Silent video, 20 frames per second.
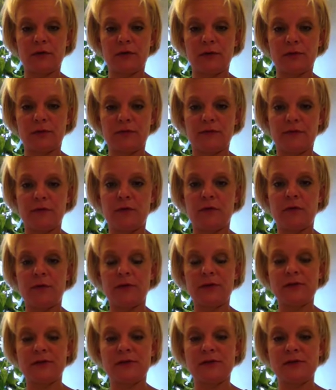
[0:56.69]
your
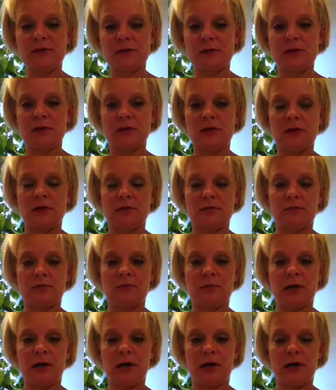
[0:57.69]
performance
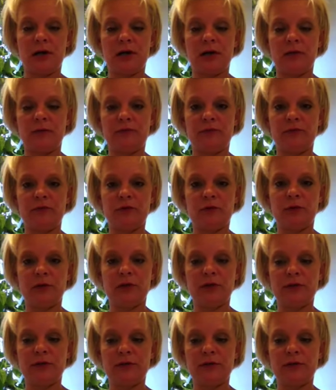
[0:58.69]
by doing a